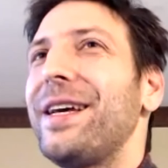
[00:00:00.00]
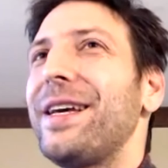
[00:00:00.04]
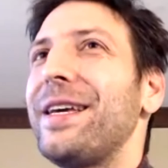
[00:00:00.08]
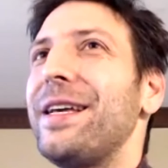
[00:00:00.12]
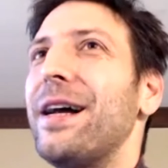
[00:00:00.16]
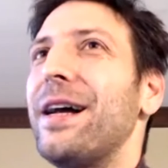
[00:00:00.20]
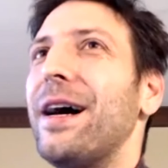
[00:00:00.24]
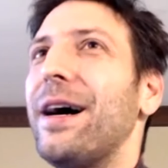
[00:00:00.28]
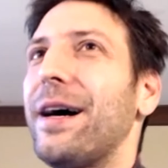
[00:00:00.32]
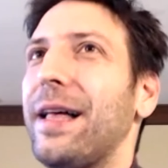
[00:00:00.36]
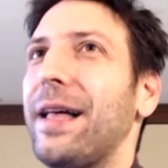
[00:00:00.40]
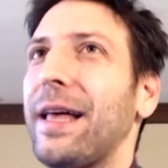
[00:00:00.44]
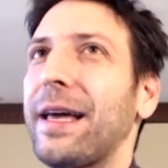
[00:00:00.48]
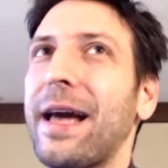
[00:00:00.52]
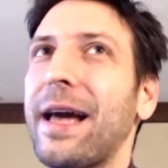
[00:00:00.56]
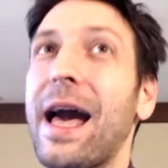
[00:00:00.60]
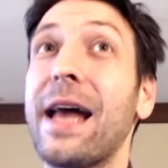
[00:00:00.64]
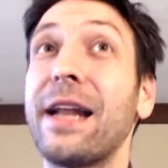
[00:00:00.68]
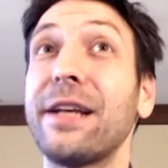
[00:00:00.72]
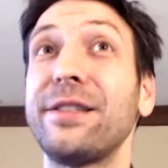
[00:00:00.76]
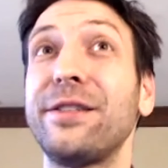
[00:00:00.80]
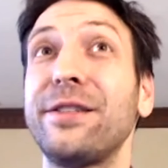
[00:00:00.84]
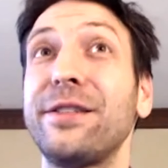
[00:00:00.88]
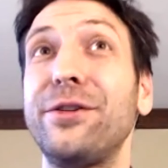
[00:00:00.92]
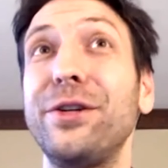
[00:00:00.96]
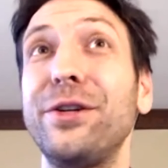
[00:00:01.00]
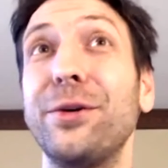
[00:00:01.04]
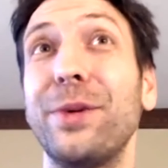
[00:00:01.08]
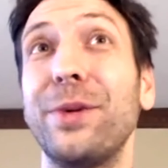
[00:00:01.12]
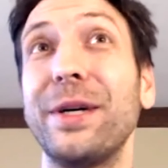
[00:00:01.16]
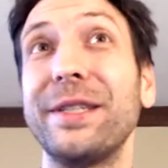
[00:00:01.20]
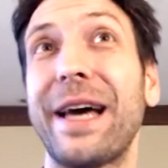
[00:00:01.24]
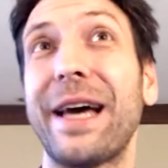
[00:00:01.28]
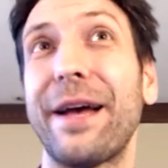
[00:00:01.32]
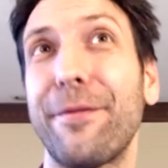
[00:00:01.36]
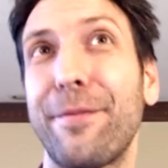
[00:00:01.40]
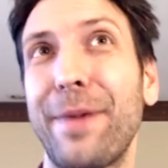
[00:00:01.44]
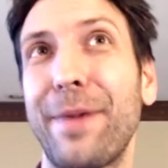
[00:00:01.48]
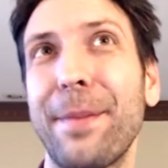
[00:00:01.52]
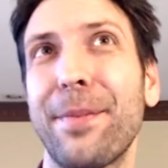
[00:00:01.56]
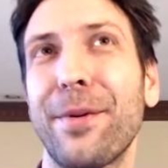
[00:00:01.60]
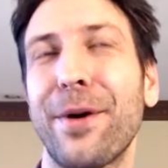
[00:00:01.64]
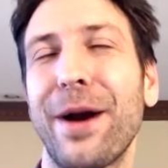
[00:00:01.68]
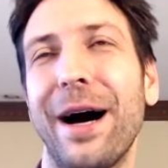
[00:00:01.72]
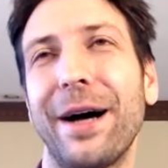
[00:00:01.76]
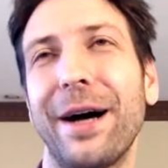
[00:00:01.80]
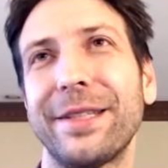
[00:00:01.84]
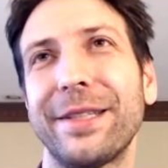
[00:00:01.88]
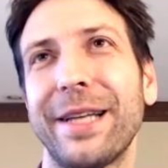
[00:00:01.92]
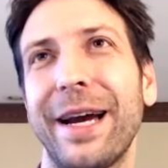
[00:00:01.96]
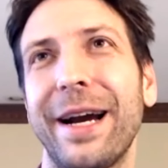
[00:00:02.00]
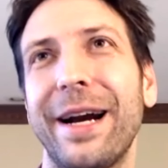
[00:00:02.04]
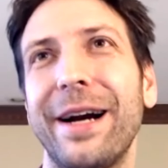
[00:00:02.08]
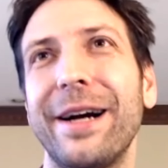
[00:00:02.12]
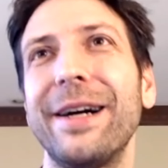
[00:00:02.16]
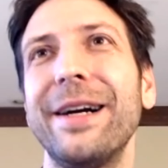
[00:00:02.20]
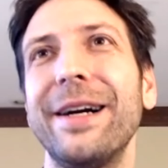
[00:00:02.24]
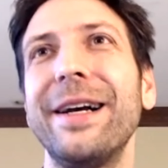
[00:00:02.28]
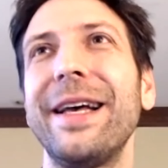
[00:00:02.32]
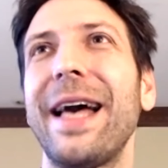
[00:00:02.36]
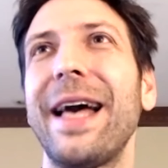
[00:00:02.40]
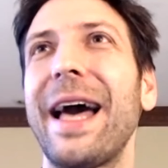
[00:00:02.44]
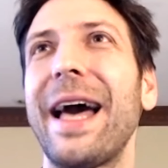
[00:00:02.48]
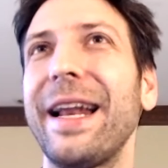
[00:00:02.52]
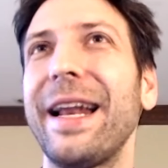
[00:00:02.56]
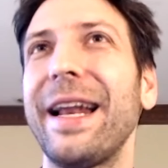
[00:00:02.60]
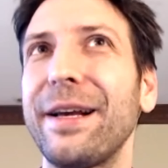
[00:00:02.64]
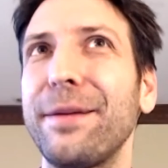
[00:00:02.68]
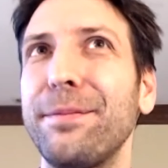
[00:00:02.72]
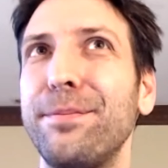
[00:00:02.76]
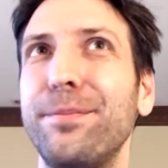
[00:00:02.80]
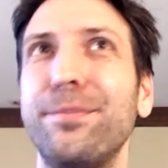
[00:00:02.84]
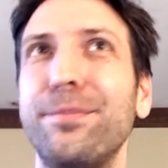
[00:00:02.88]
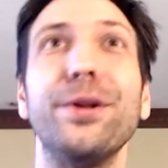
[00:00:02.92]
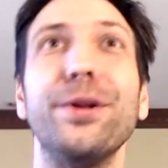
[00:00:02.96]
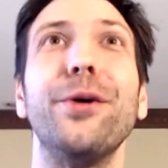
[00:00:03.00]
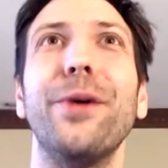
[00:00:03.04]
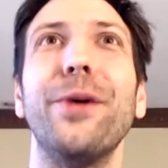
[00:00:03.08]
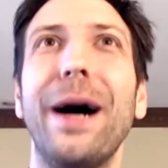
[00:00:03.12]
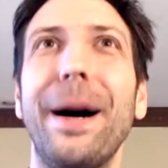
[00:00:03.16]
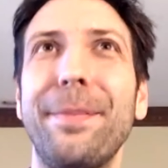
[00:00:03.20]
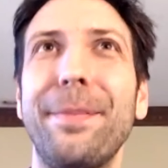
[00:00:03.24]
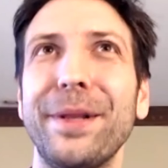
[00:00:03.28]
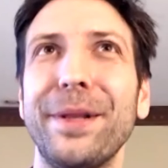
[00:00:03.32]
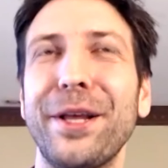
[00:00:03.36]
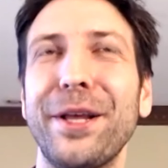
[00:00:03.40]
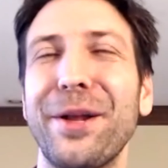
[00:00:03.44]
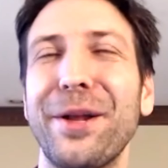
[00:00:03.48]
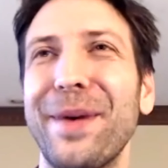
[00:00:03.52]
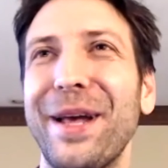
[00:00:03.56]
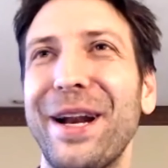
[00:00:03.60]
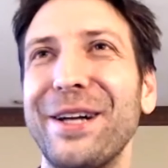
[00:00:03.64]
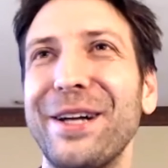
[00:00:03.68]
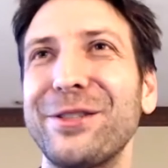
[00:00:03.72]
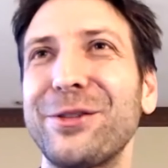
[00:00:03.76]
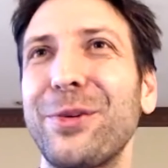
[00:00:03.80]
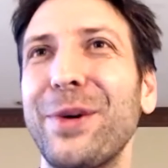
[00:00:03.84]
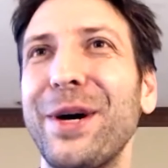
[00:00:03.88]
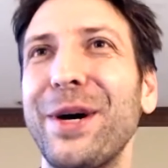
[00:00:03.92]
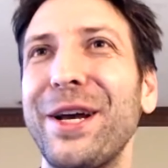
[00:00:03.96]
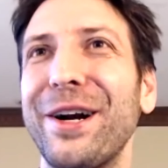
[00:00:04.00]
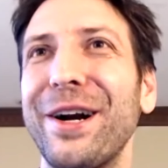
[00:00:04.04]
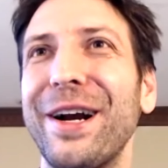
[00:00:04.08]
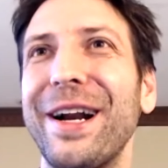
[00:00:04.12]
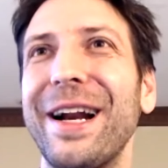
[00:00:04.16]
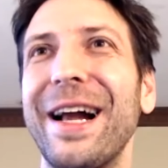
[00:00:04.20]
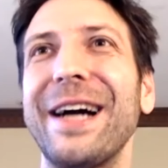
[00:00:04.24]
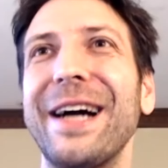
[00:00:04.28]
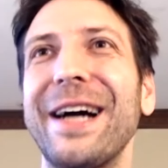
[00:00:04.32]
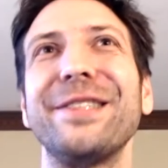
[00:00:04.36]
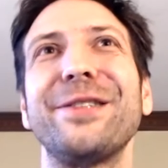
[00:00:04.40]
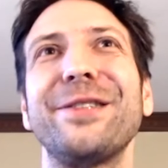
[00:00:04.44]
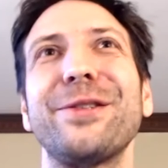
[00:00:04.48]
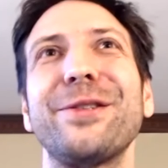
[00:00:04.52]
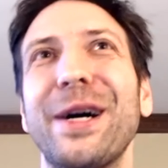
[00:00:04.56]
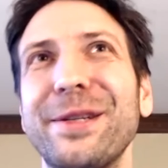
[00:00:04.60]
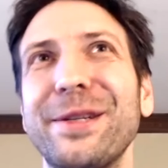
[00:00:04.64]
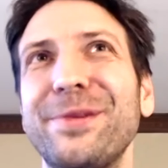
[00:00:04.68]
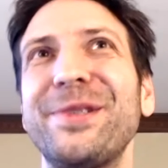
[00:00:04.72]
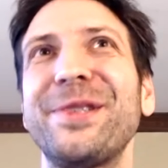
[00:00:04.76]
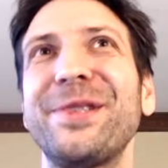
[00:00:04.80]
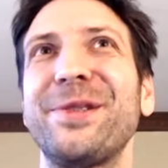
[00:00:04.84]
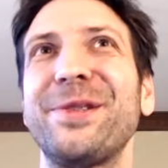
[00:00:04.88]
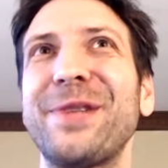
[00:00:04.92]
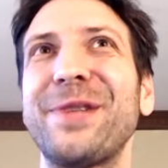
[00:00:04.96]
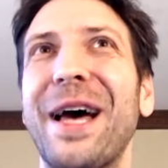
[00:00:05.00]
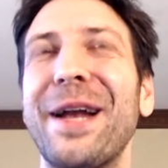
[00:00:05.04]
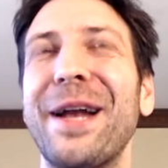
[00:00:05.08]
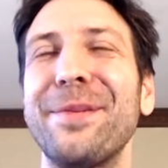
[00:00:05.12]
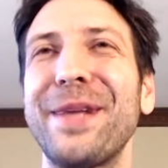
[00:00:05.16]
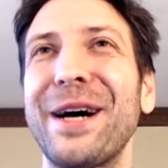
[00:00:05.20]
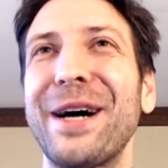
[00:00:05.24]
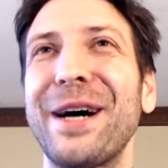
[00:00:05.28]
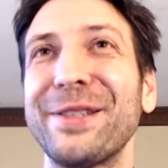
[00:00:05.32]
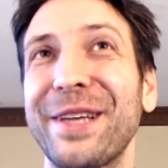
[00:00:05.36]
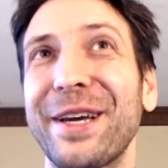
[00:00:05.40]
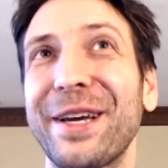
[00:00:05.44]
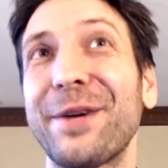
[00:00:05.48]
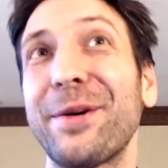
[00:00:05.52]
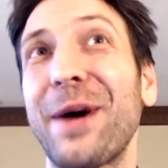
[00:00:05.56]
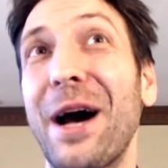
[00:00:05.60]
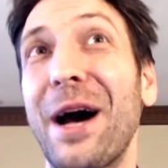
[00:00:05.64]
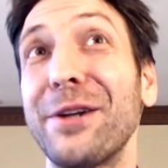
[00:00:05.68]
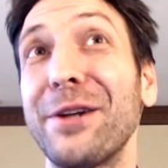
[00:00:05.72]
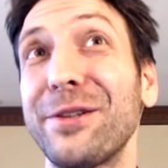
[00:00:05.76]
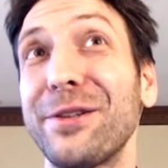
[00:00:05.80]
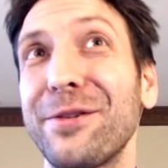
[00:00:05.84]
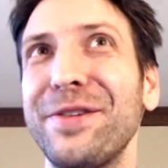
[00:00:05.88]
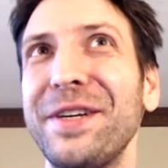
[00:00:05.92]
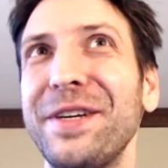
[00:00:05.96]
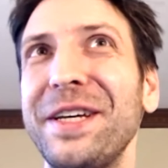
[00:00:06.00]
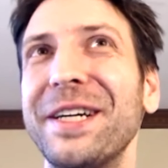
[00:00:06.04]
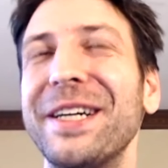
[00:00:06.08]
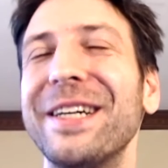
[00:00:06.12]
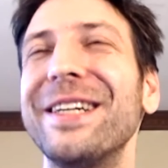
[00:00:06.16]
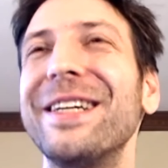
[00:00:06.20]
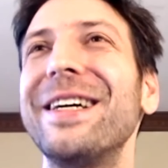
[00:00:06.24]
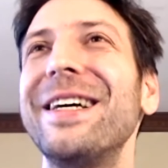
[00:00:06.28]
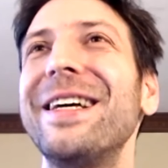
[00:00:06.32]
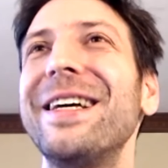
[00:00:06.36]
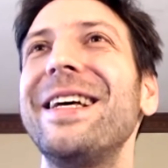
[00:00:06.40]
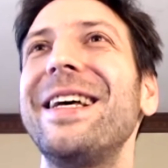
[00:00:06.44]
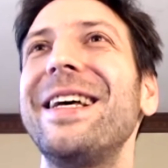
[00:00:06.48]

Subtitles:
Like I had a student once had a paper out there and it blew up a little bit on Twitter. And I sat him down, I was like, how does it feel?